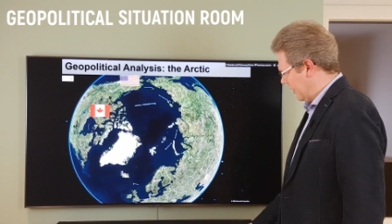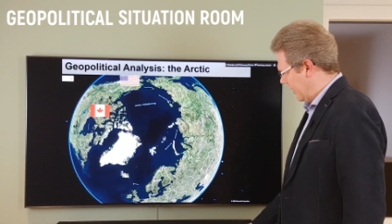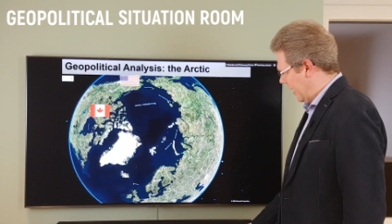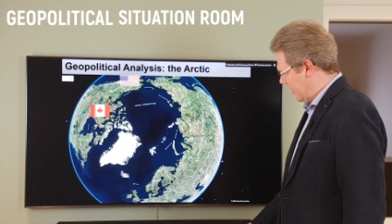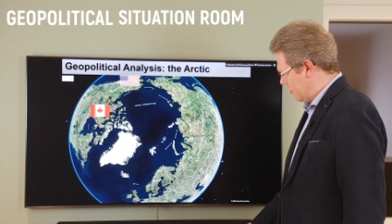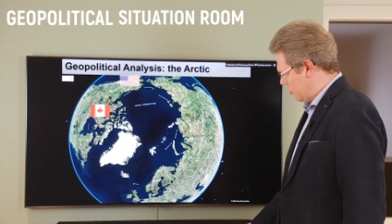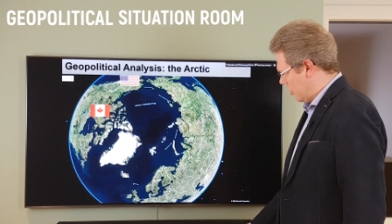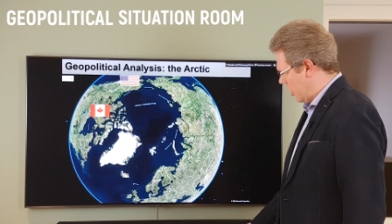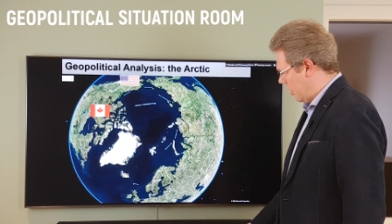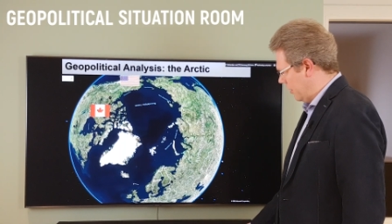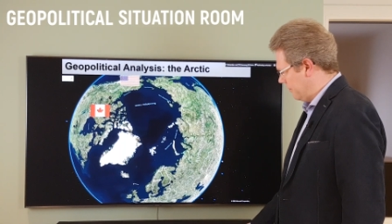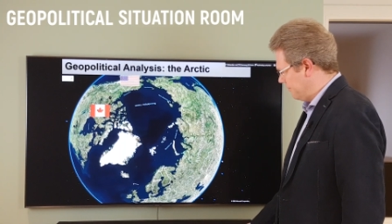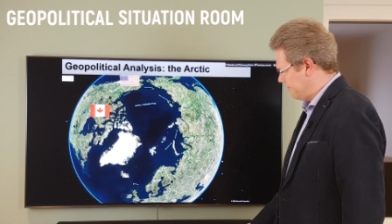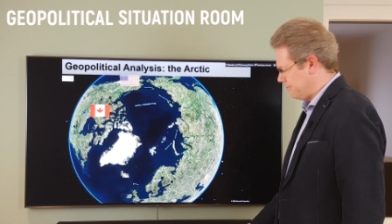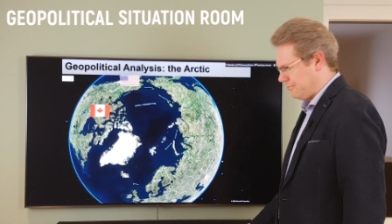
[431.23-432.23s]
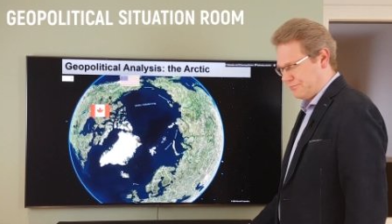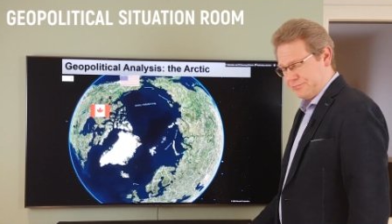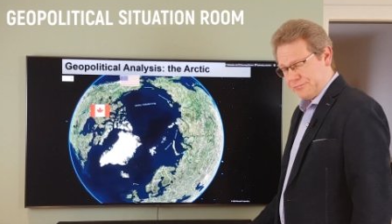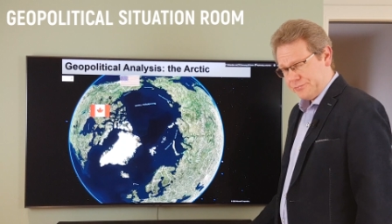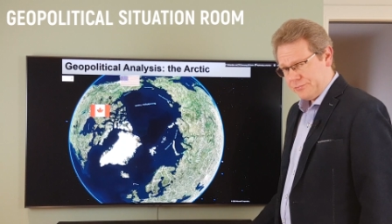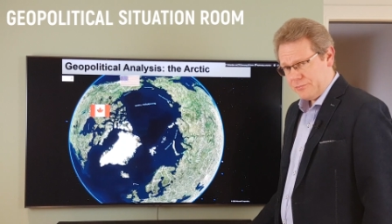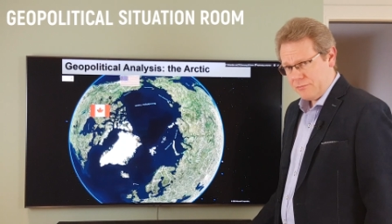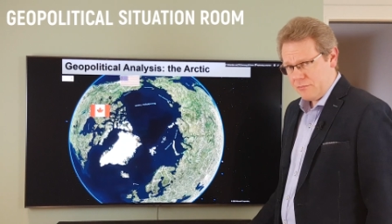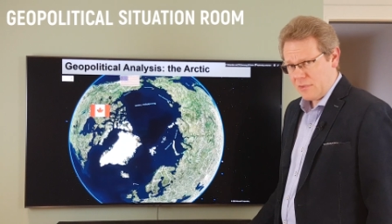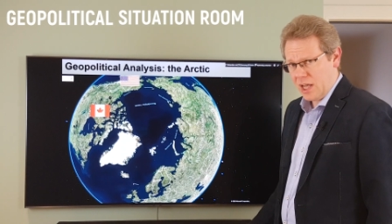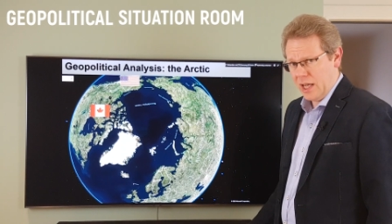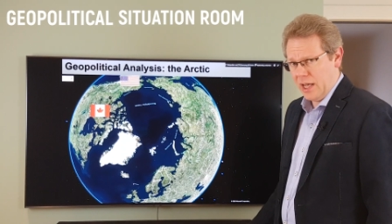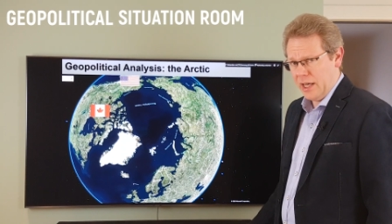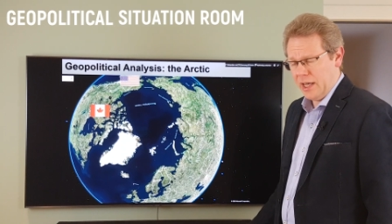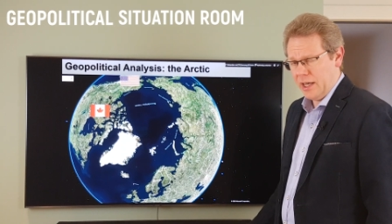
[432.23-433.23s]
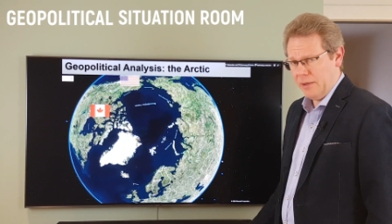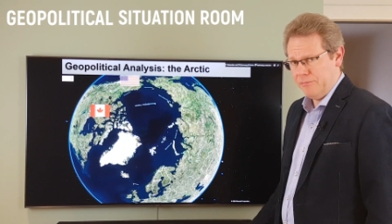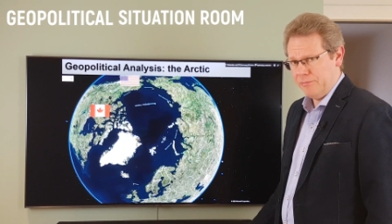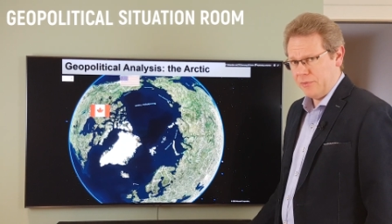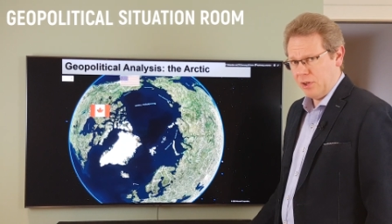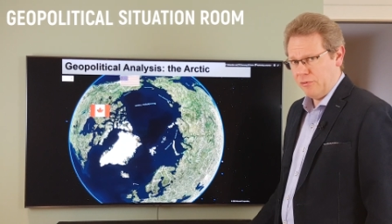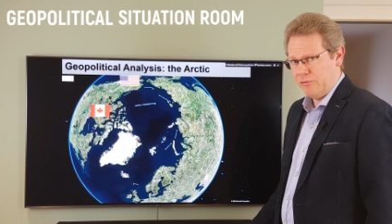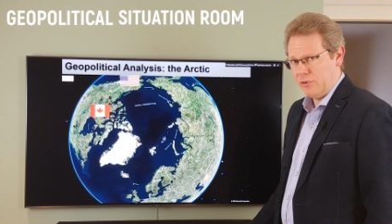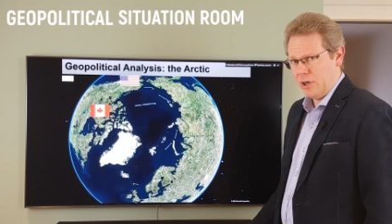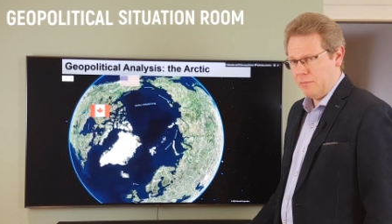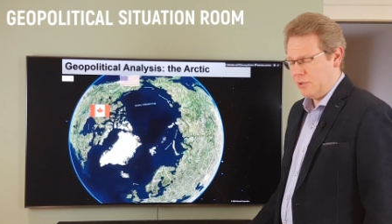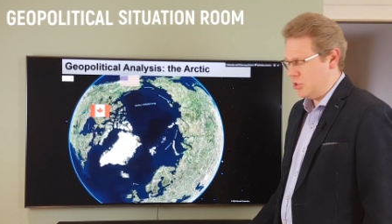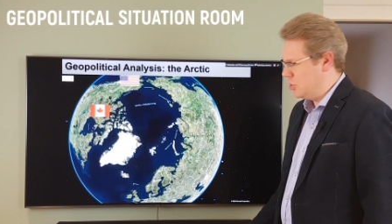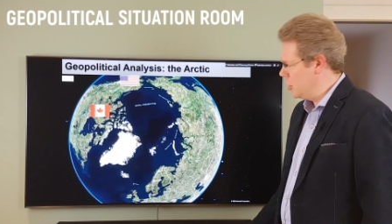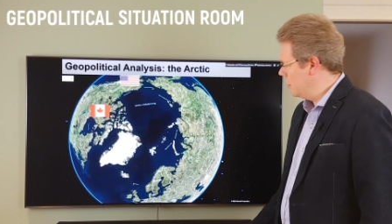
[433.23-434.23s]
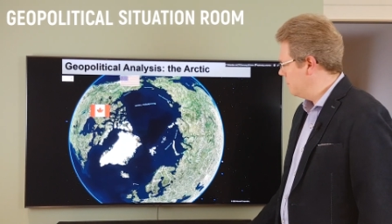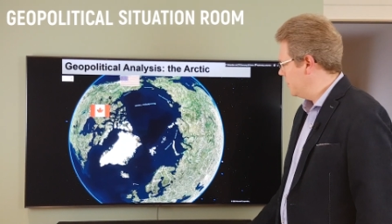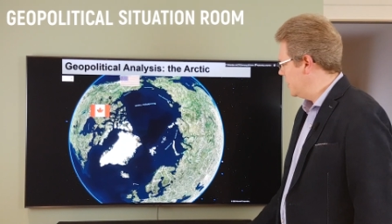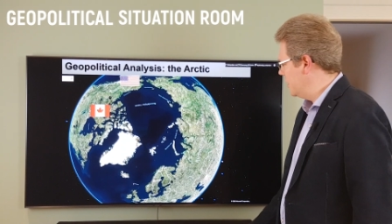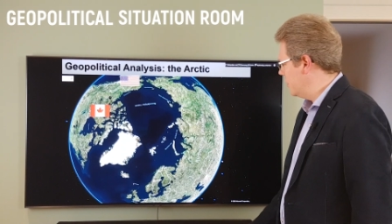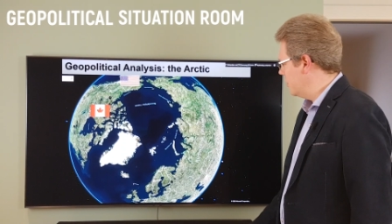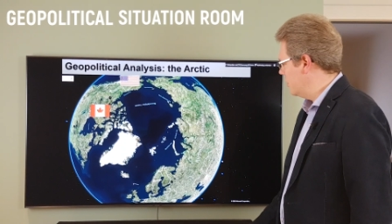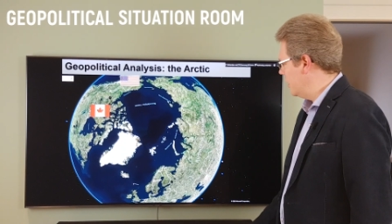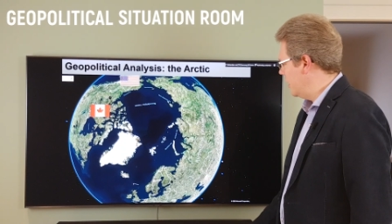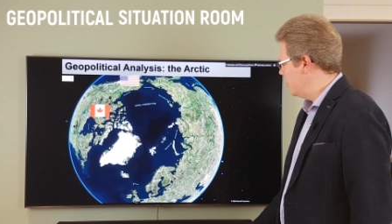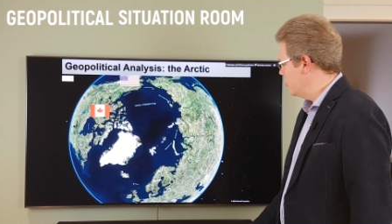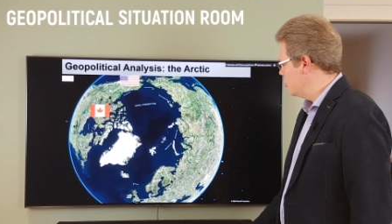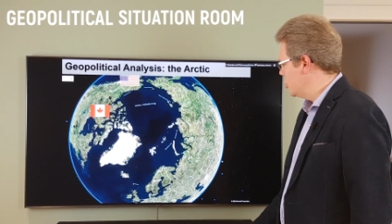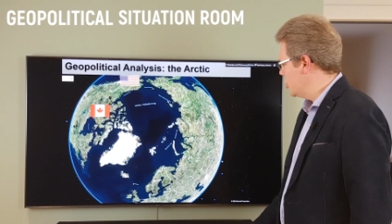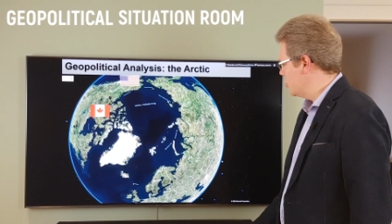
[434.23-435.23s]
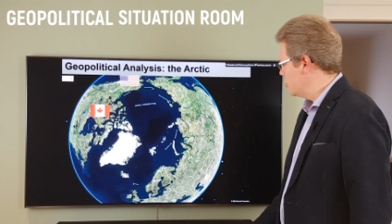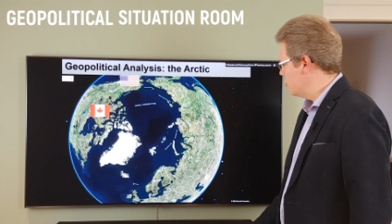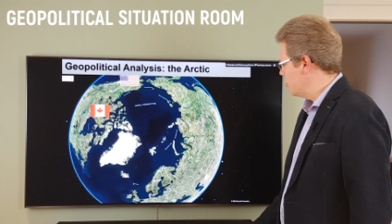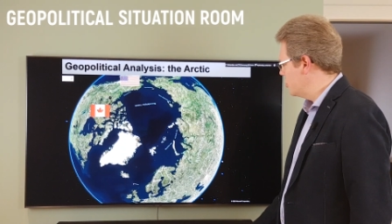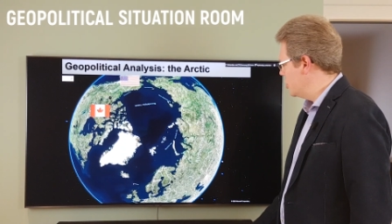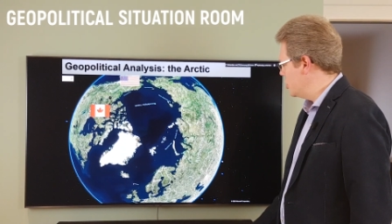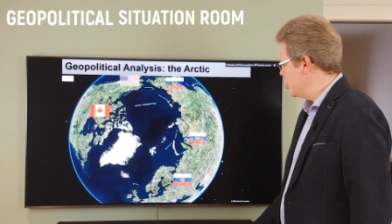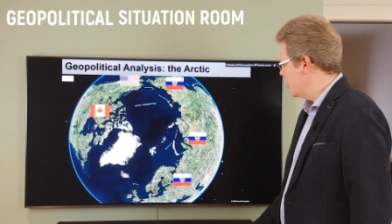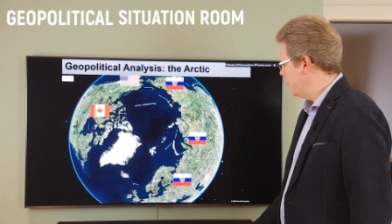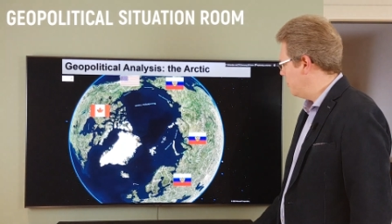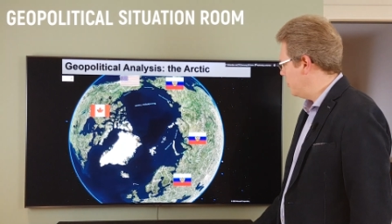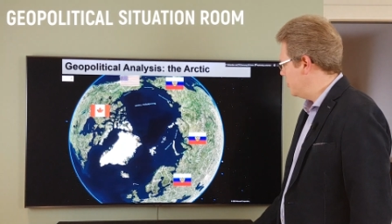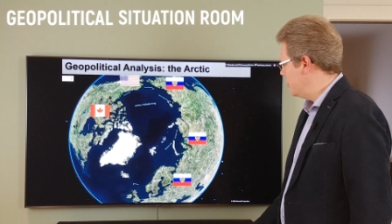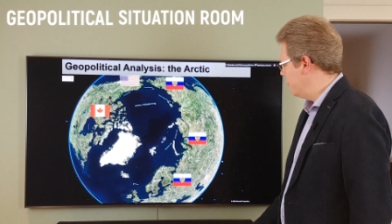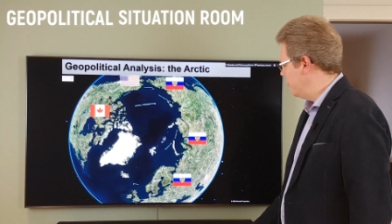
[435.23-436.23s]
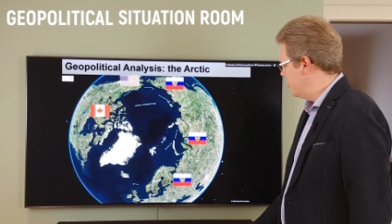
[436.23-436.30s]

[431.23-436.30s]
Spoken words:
later on from a geopolitical and geostrategic point of